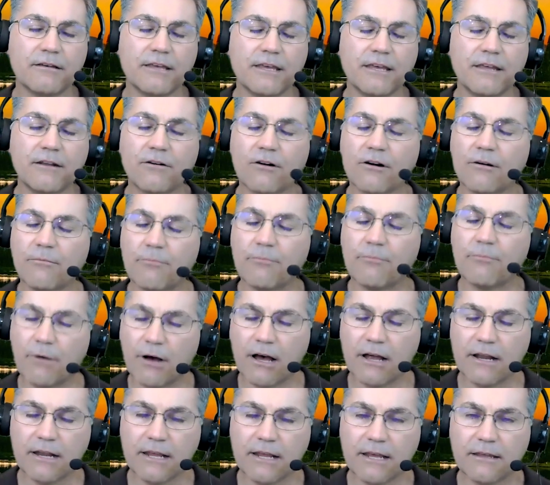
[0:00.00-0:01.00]
in our
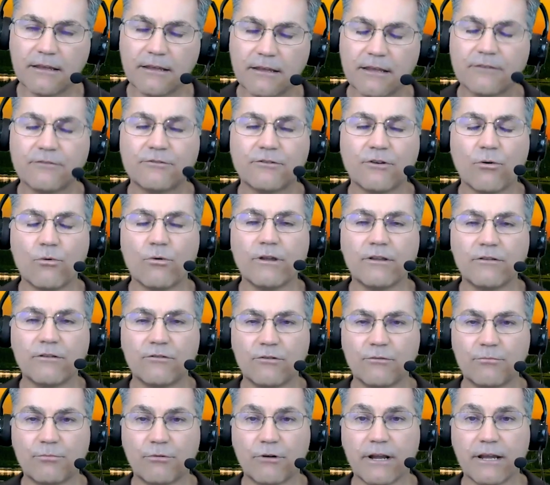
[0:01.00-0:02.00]
body is going
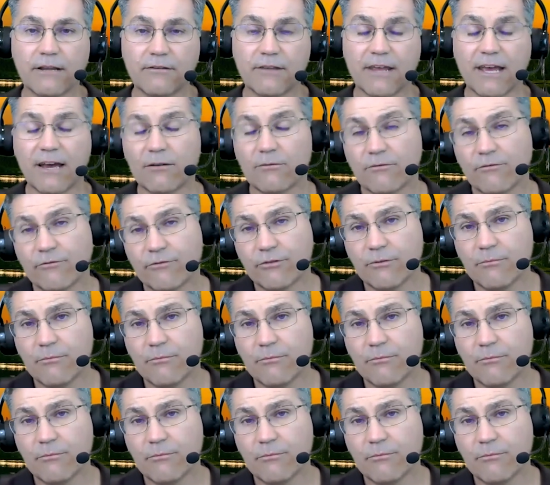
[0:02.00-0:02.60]
to break down.